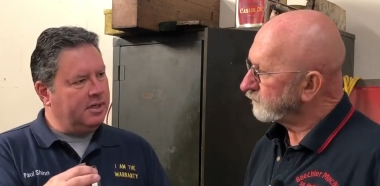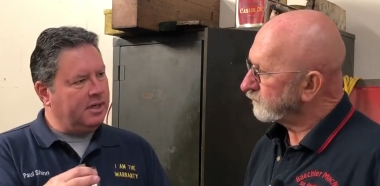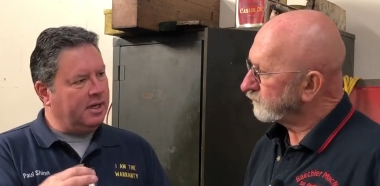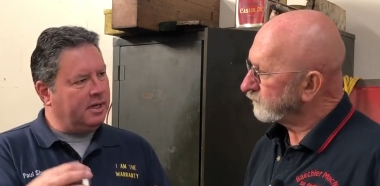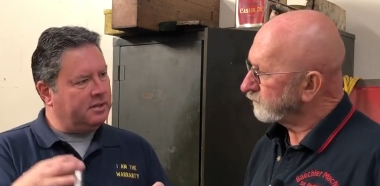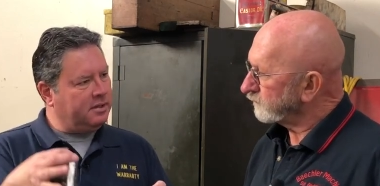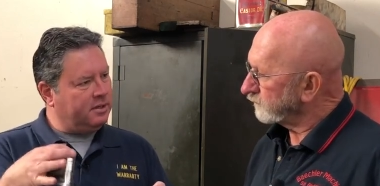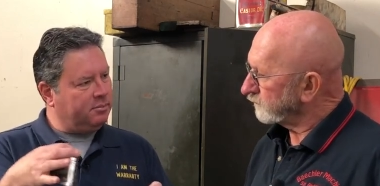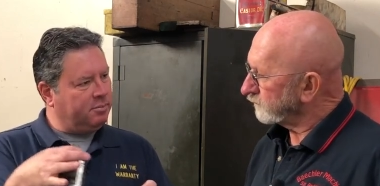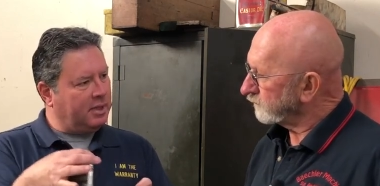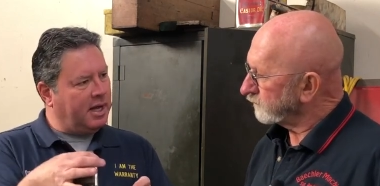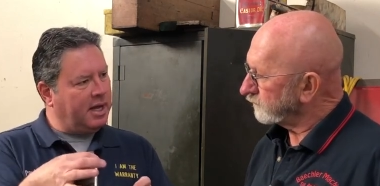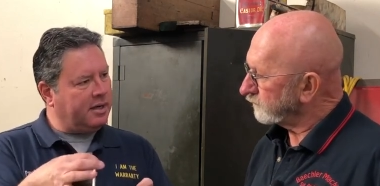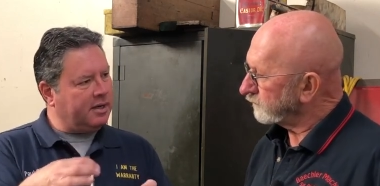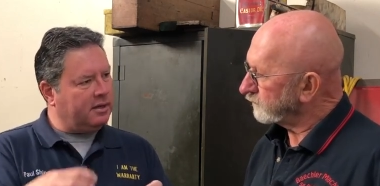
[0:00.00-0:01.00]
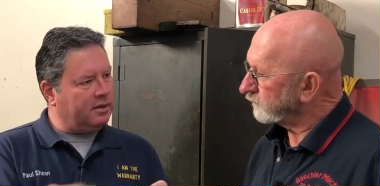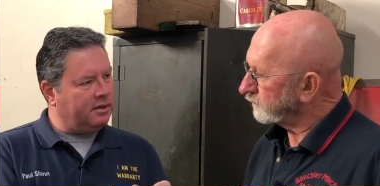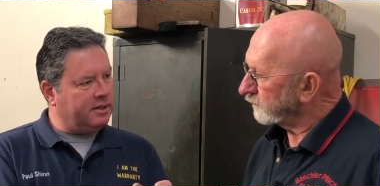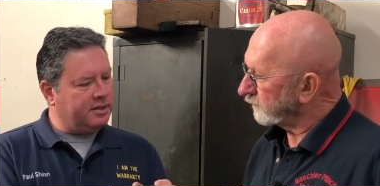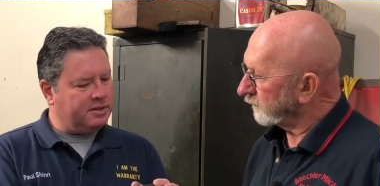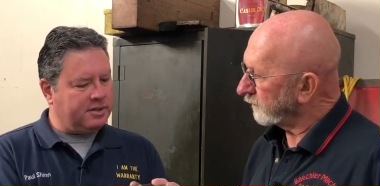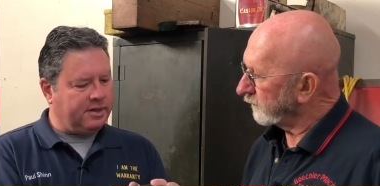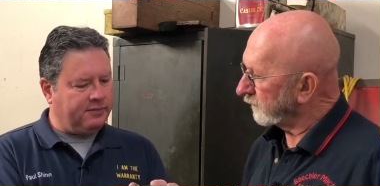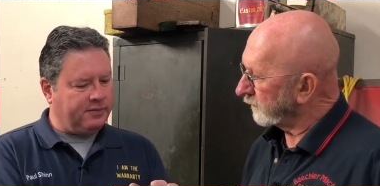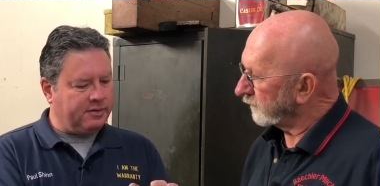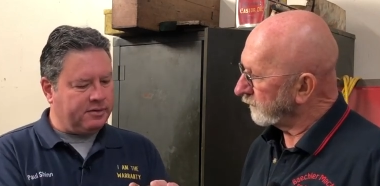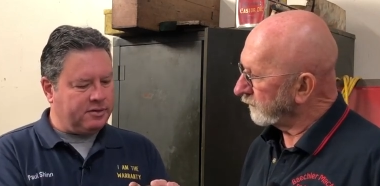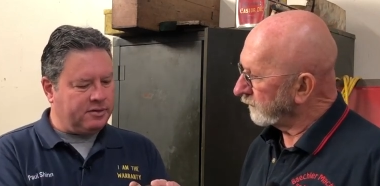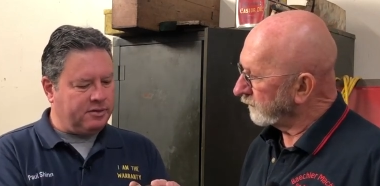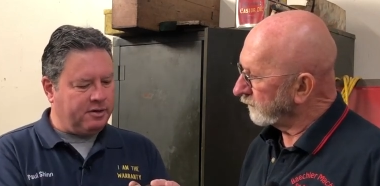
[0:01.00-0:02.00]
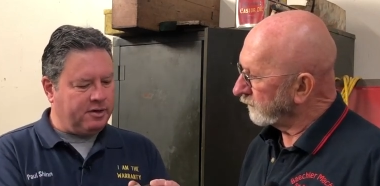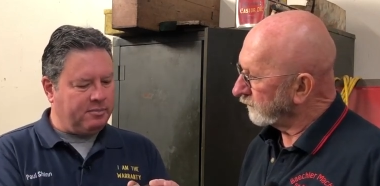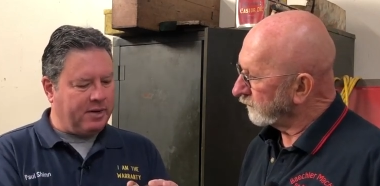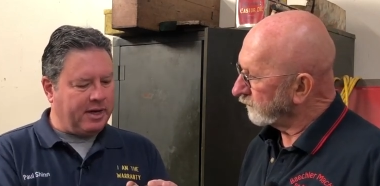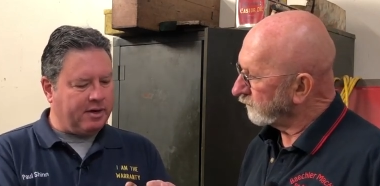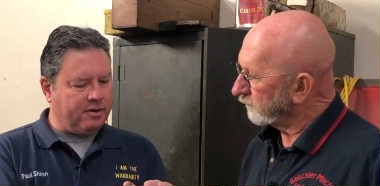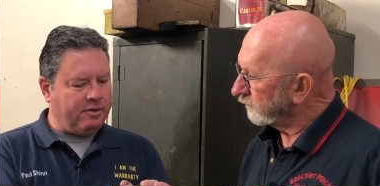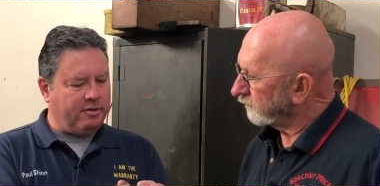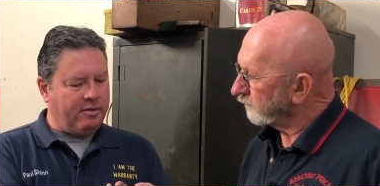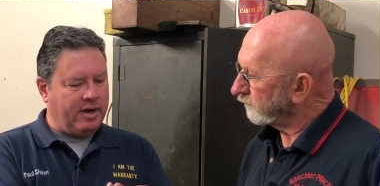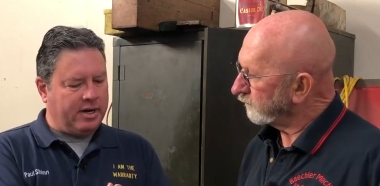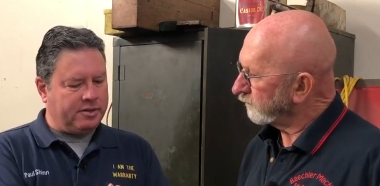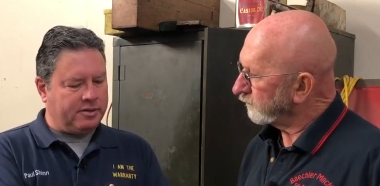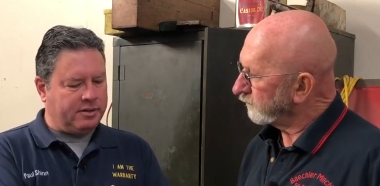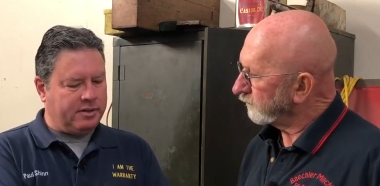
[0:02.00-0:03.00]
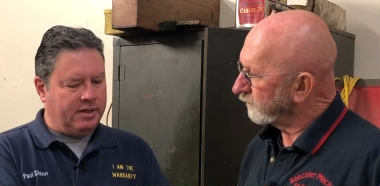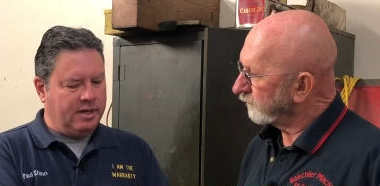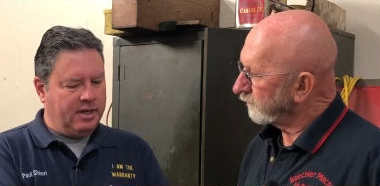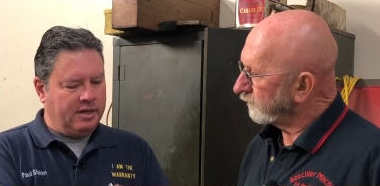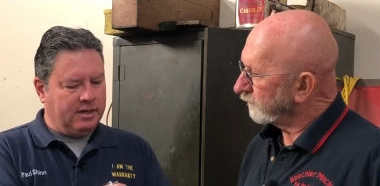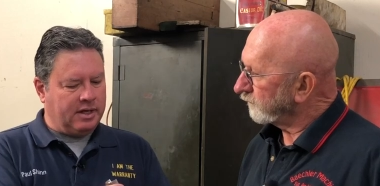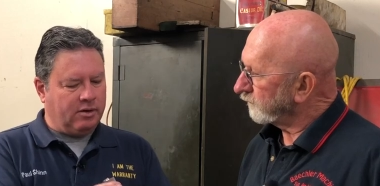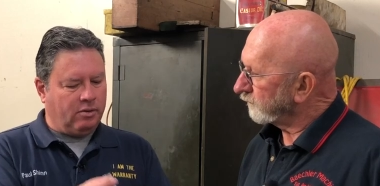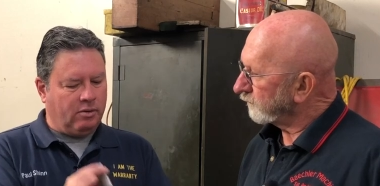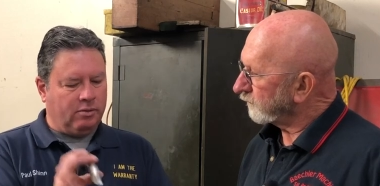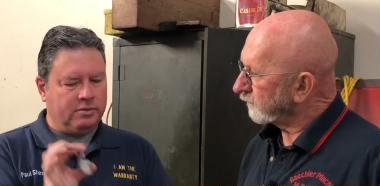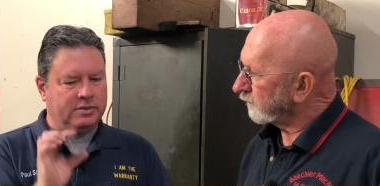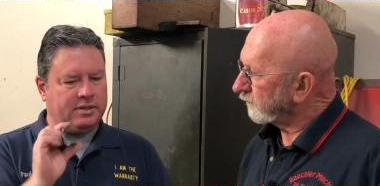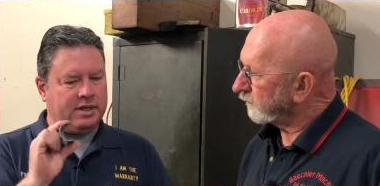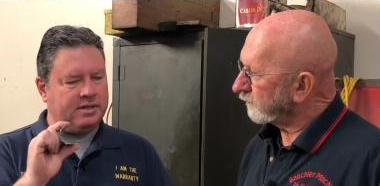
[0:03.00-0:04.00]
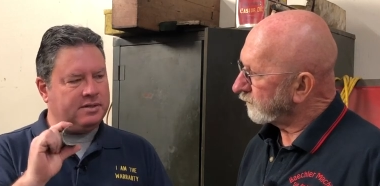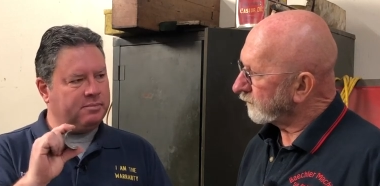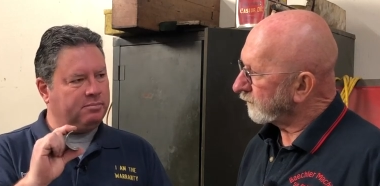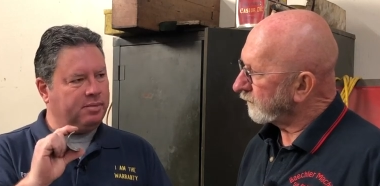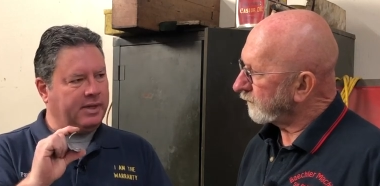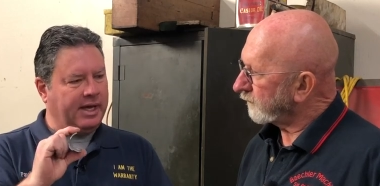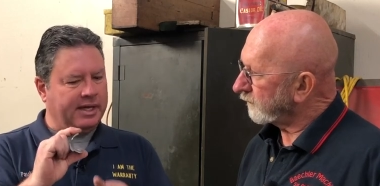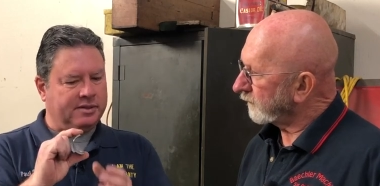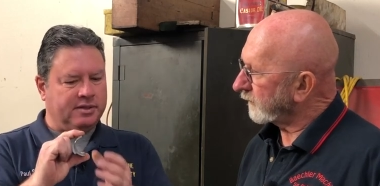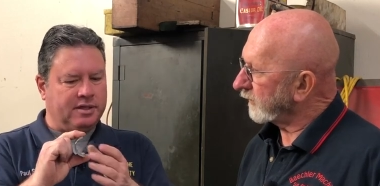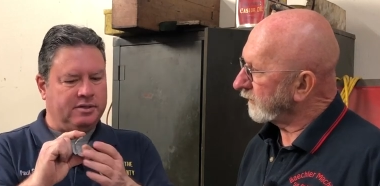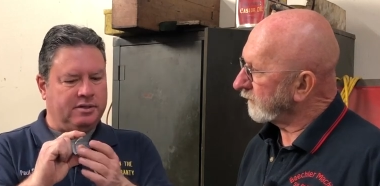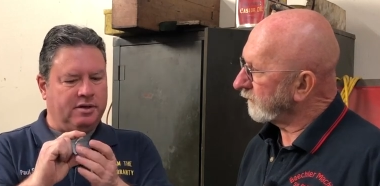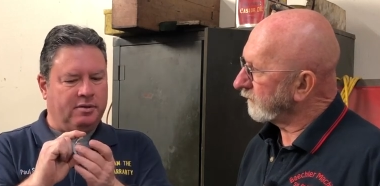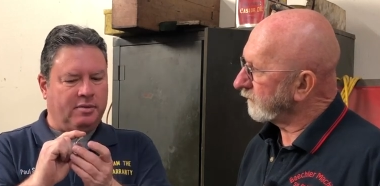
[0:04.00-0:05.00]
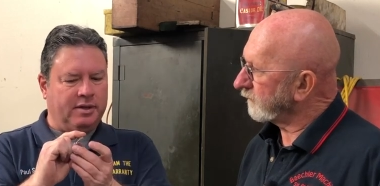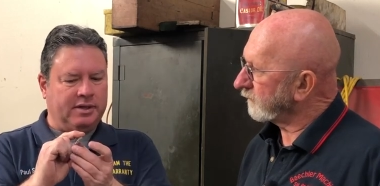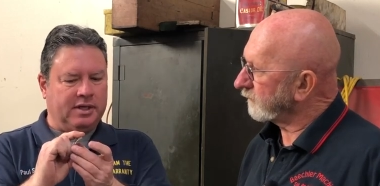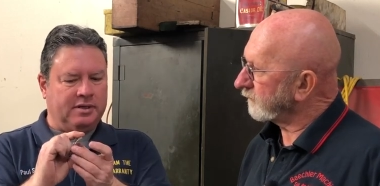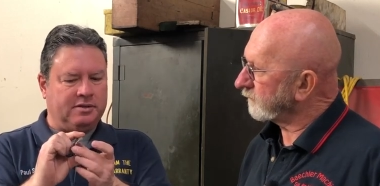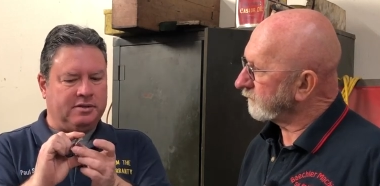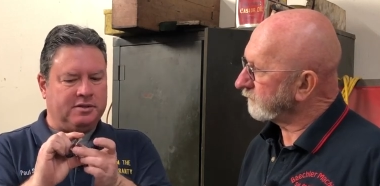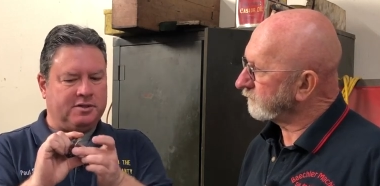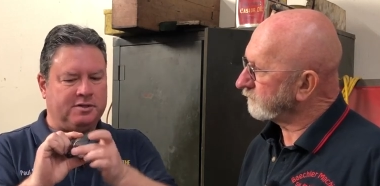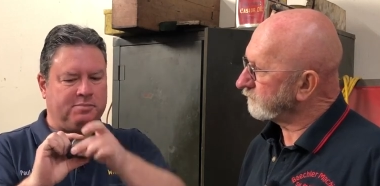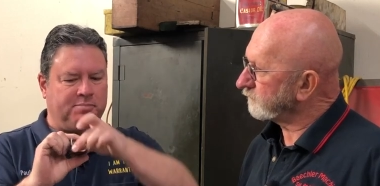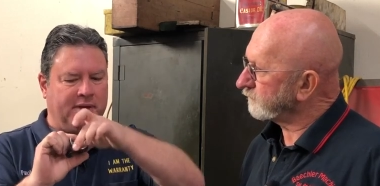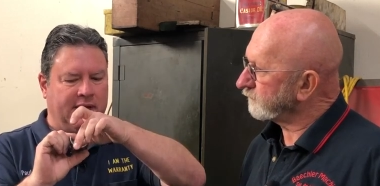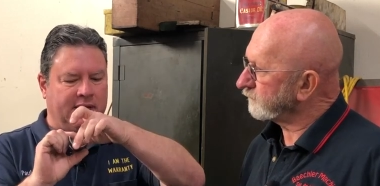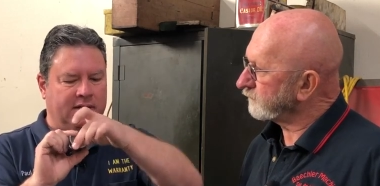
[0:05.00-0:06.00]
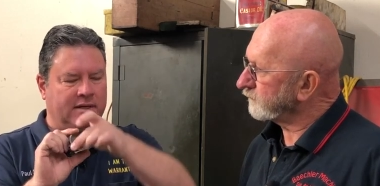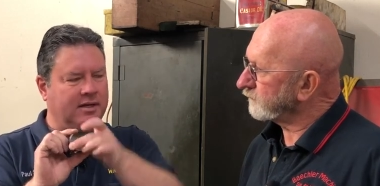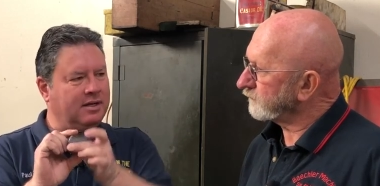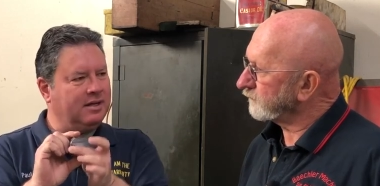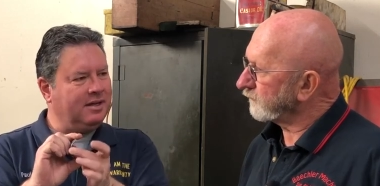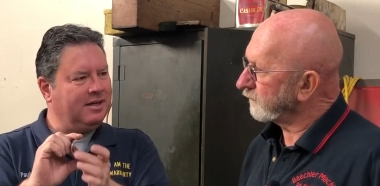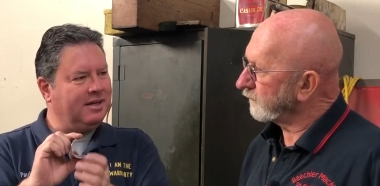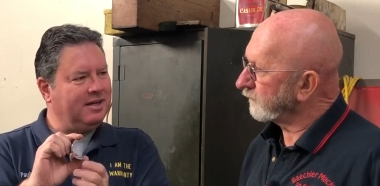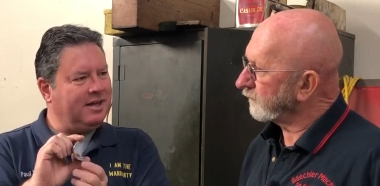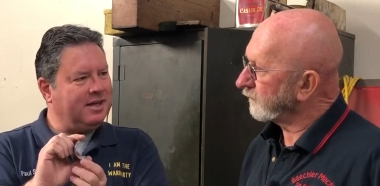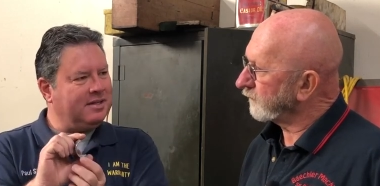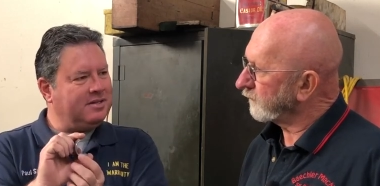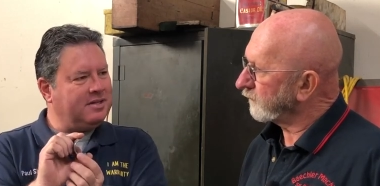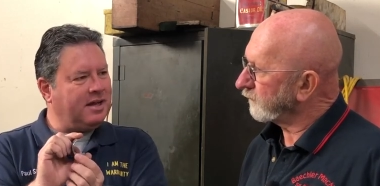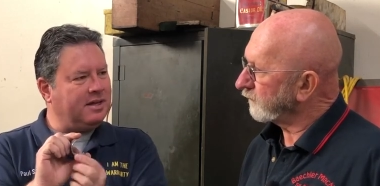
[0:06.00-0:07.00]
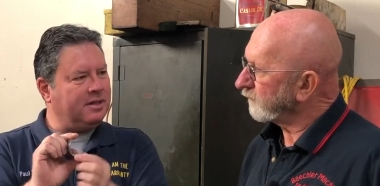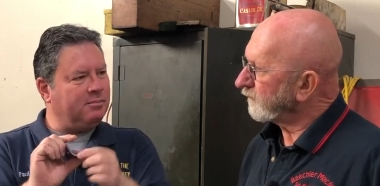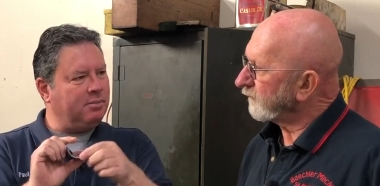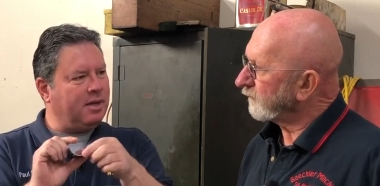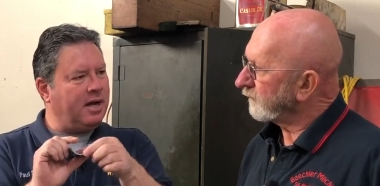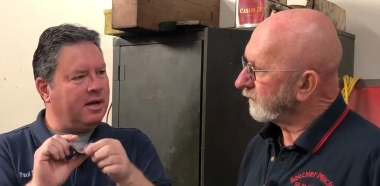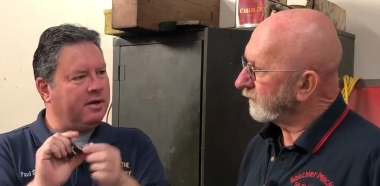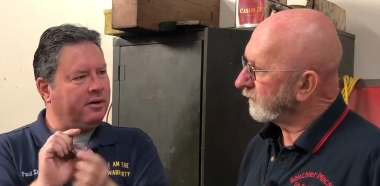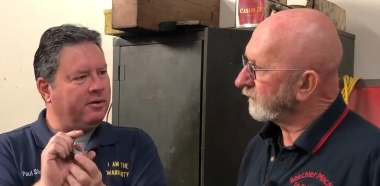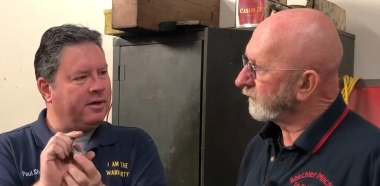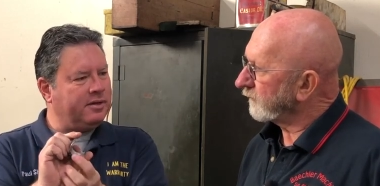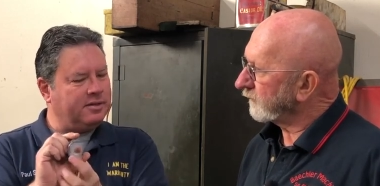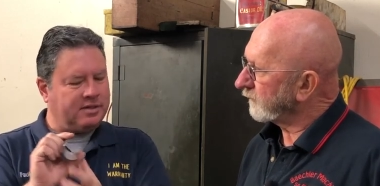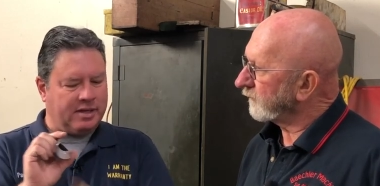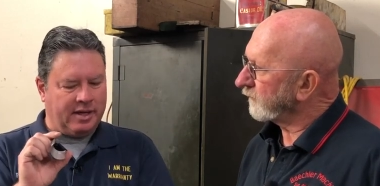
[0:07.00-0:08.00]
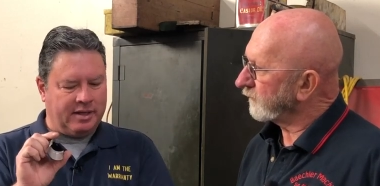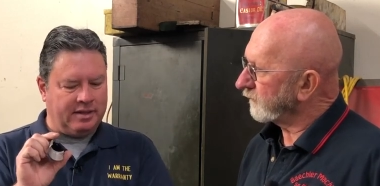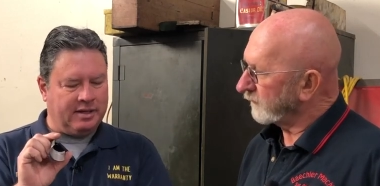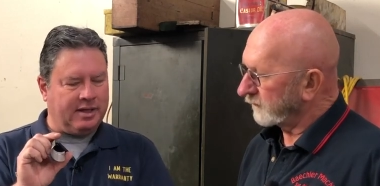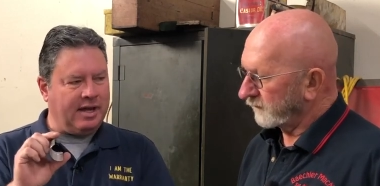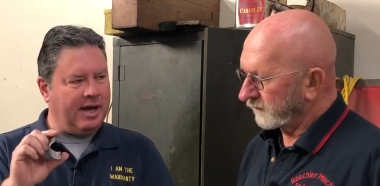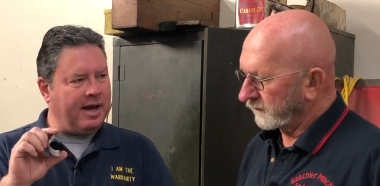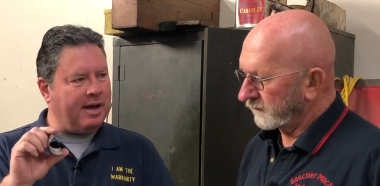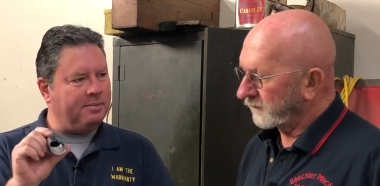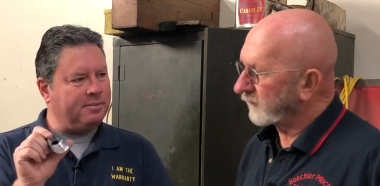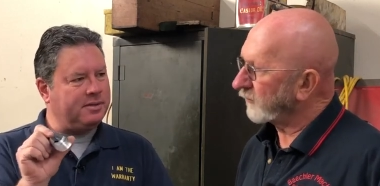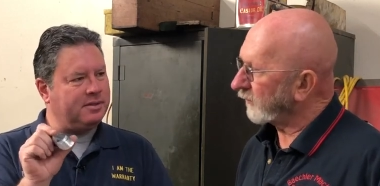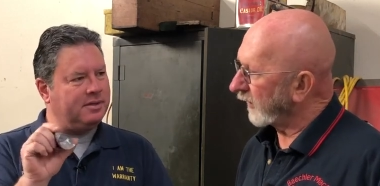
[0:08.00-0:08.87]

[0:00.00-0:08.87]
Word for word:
Speaker 1: into the block and all this stuff, there's a certain amount of crush that holds these in place because you don't want these to spin inside the block or inside the caps.